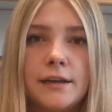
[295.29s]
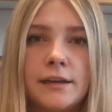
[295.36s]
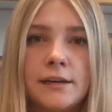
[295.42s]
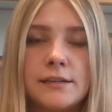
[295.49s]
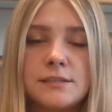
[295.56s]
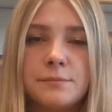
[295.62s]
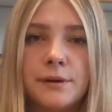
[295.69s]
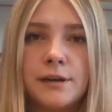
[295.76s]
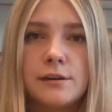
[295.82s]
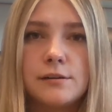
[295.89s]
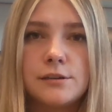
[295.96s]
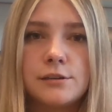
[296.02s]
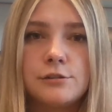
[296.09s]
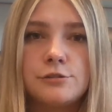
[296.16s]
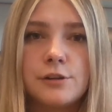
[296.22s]
it is
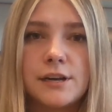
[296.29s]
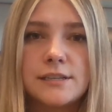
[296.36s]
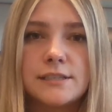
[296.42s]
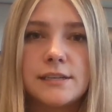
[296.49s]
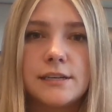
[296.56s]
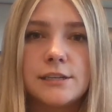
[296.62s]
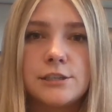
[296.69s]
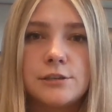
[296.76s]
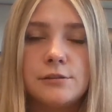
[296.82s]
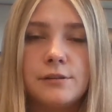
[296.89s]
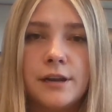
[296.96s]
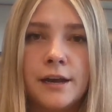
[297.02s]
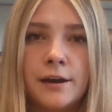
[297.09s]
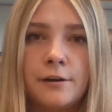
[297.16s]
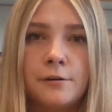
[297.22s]
better to address the issue
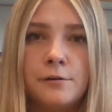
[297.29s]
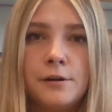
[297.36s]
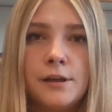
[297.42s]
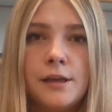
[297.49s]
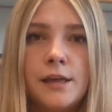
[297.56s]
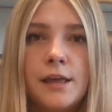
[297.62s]
now